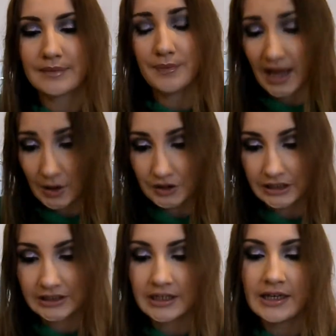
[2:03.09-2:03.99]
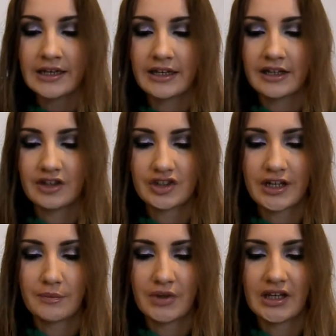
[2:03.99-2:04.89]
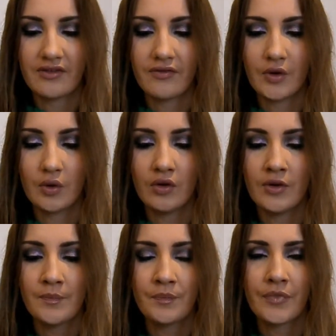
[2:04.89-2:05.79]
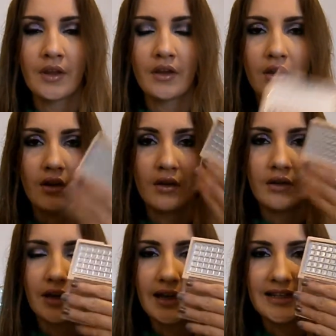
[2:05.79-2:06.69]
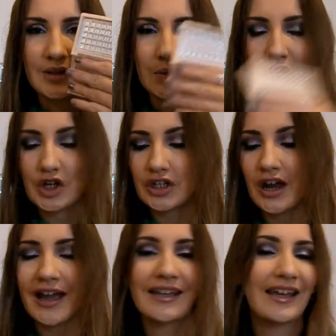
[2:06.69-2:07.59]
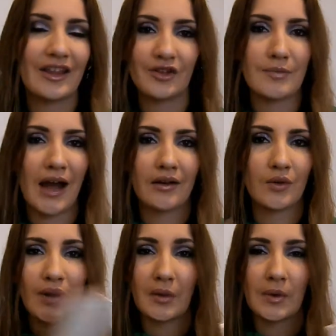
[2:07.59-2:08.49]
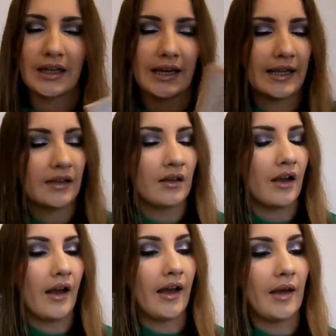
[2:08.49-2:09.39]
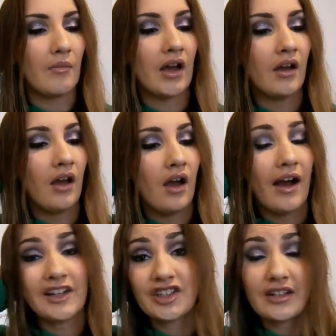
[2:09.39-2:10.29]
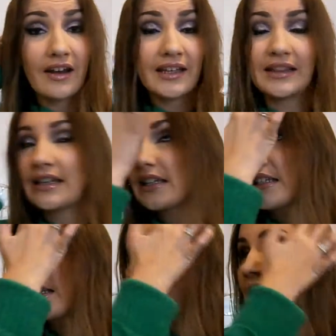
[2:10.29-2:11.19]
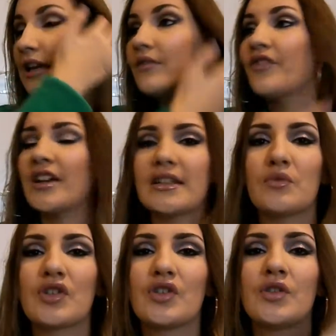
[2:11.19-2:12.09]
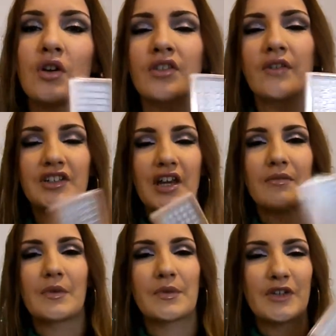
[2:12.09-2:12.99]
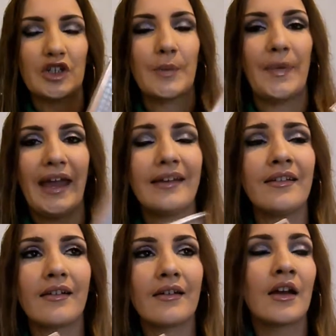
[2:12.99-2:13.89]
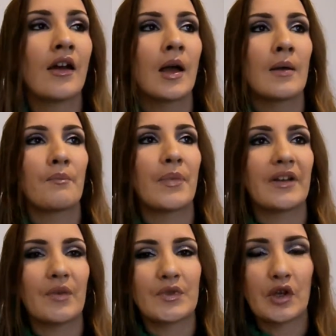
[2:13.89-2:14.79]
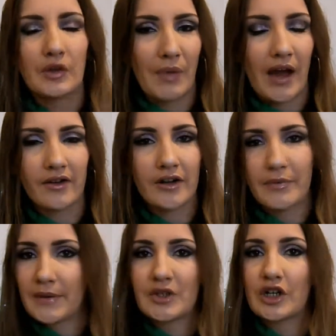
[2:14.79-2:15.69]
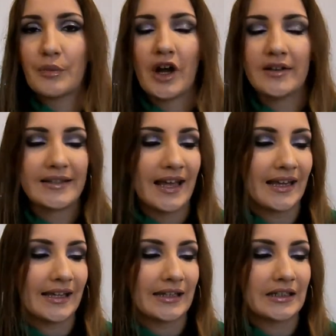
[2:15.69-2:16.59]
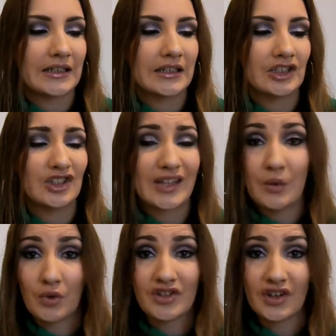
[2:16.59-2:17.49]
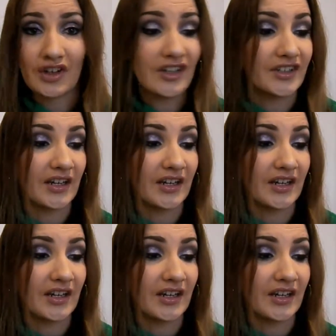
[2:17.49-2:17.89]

Powder in the shade P4. It's all gone. I could get through powder quite quickly. I just didn't like this. It firstly was not the right shade for me. It was a bit too pink, but if it was a good powder I'd been able to look past that. It wasn't good.